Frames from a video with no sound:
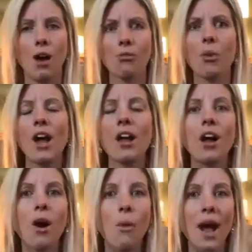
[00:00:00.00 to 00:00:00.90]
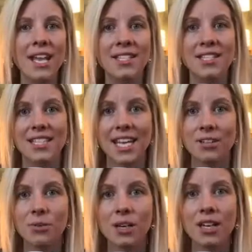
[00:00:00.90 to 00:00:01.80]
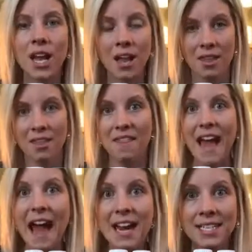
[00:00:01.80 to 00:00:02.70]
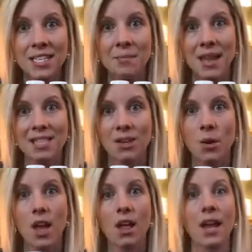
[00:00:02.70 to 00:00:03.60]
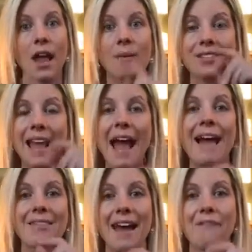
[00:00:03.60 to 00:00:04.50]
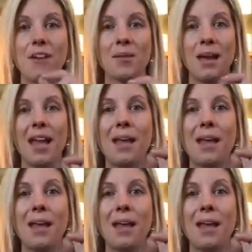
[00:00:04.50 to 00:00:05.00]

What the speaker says: Royal Hawaiian Sandalwood, that is an amazing oil. And I was at that farm.